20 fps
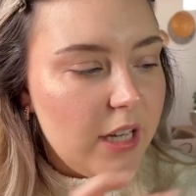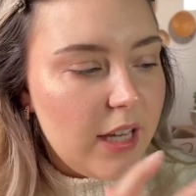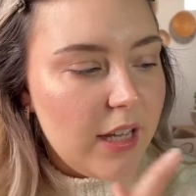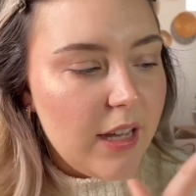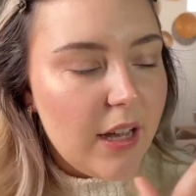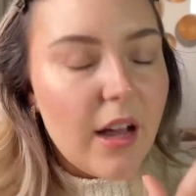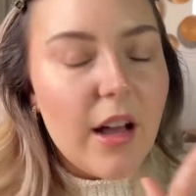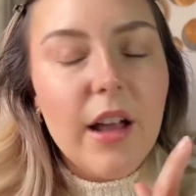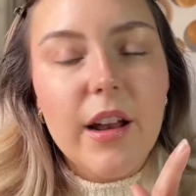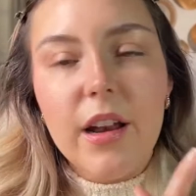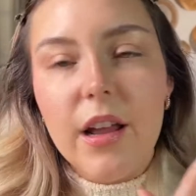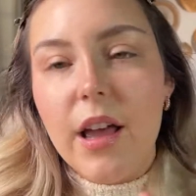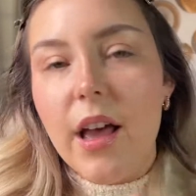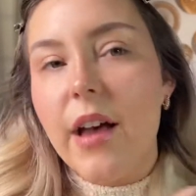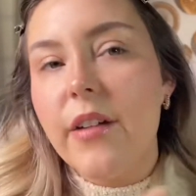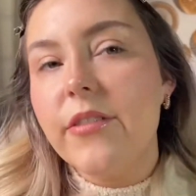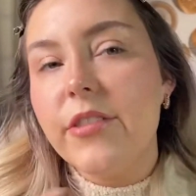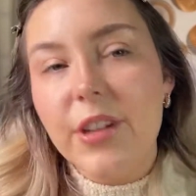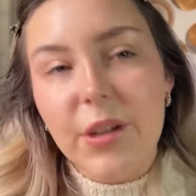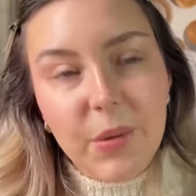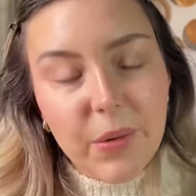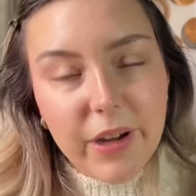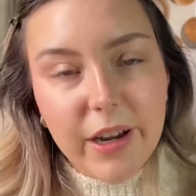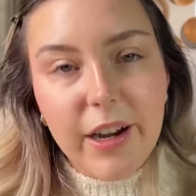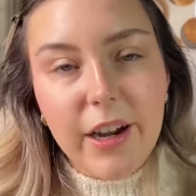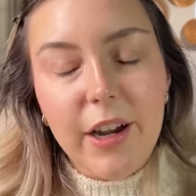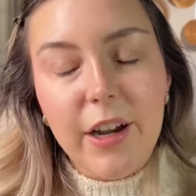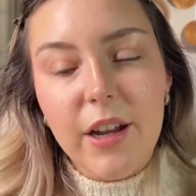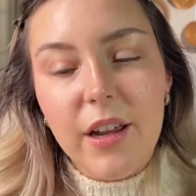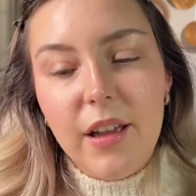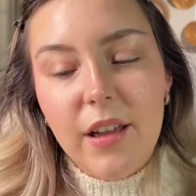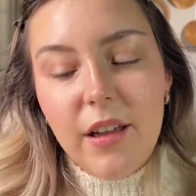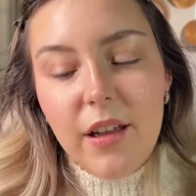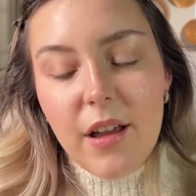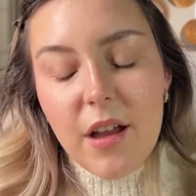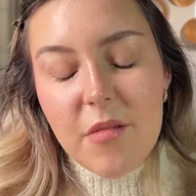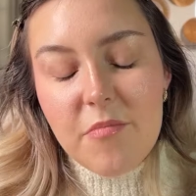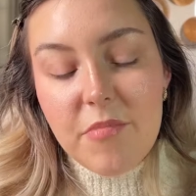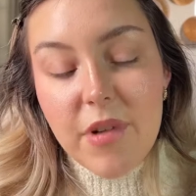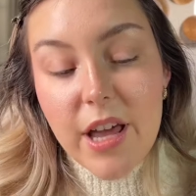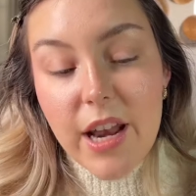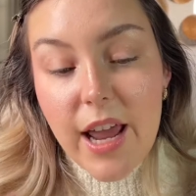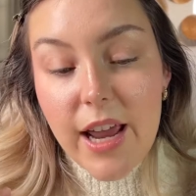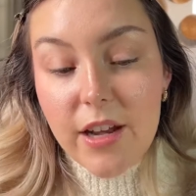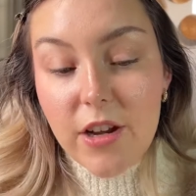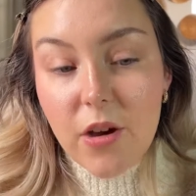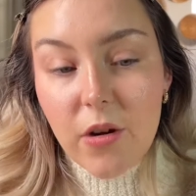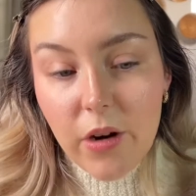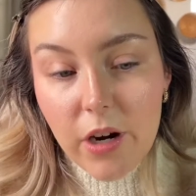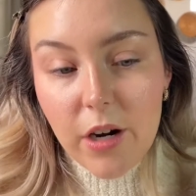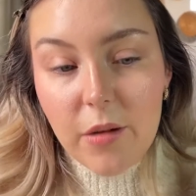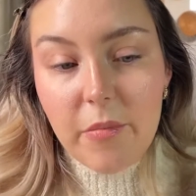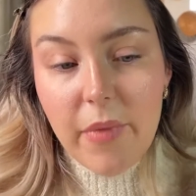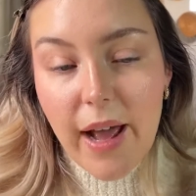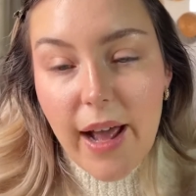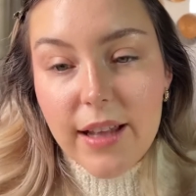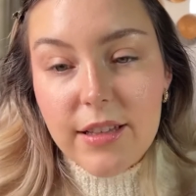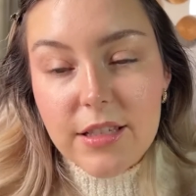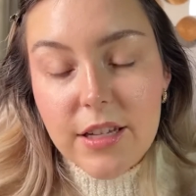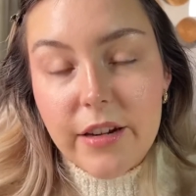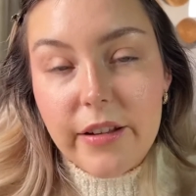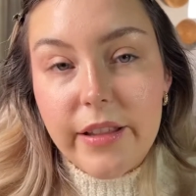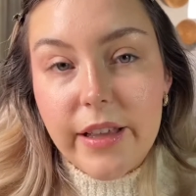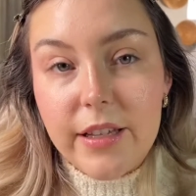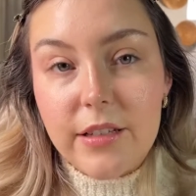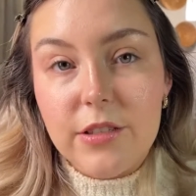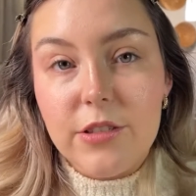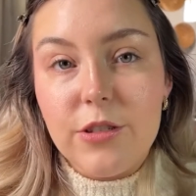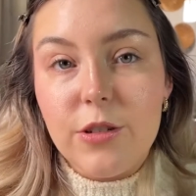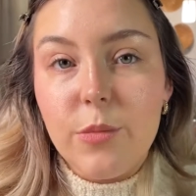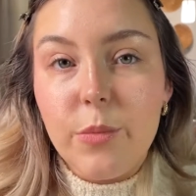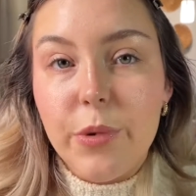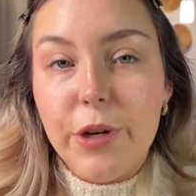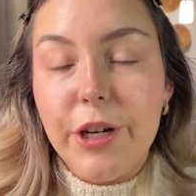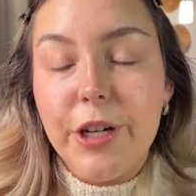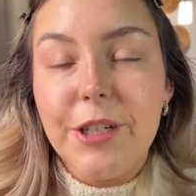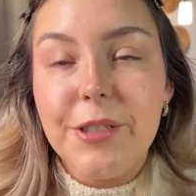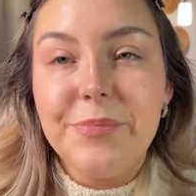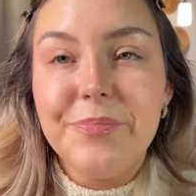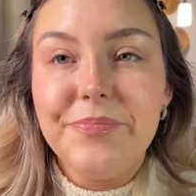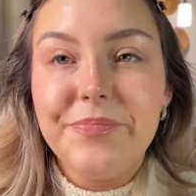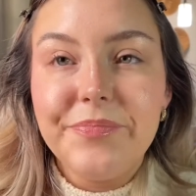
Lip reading: It got everywhere, but I know her mattes are like super